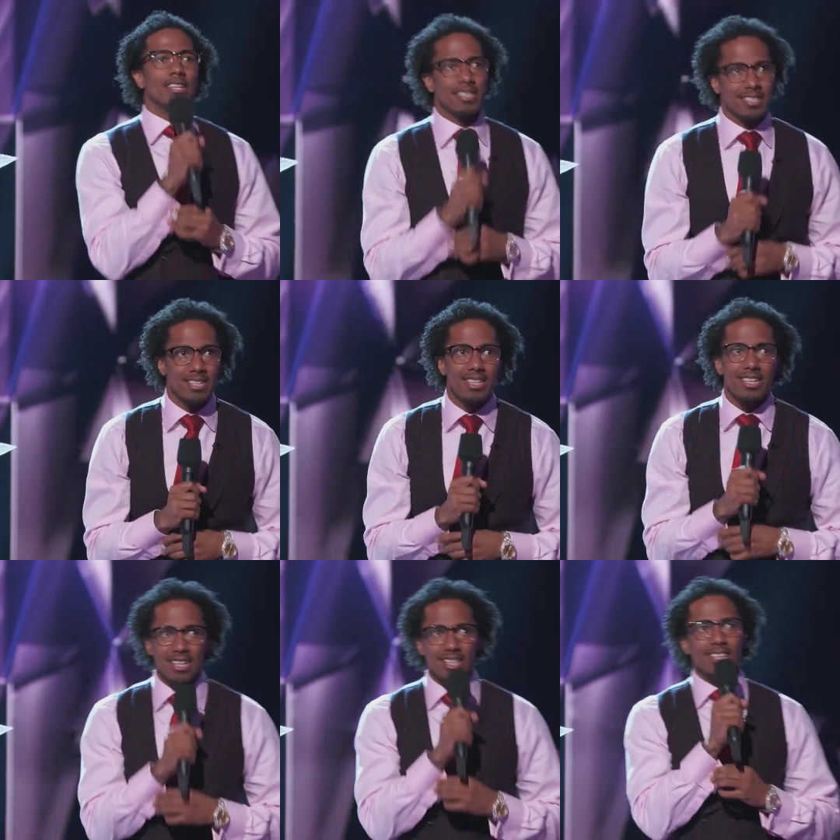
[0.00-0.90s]
going to take
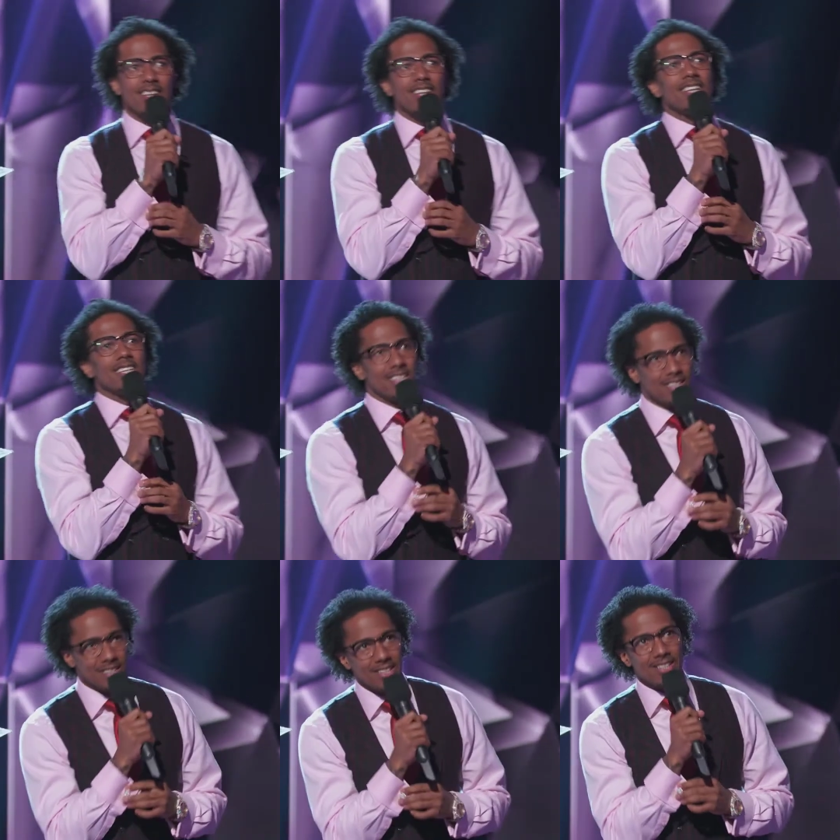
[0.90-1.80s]
everything I know.
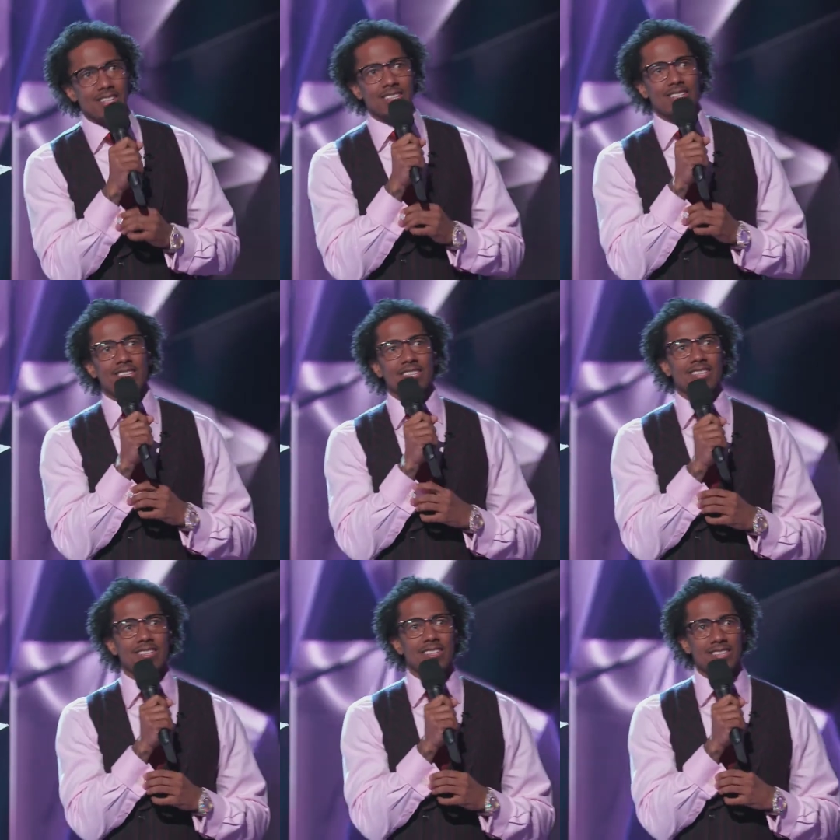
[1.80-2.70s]
I don't really
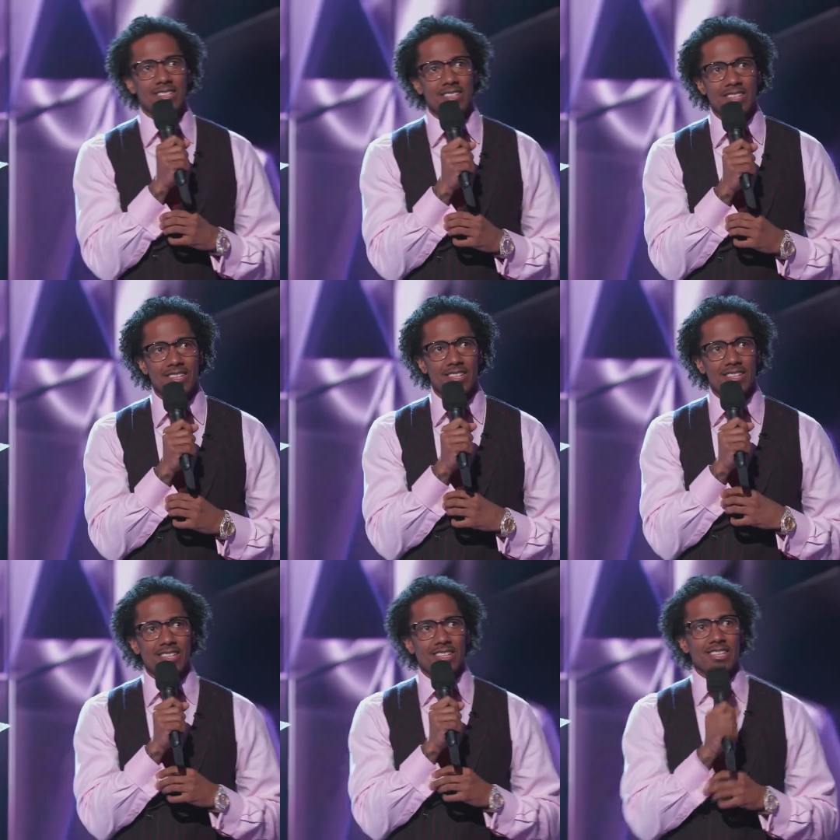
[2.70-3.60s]
know a lot about this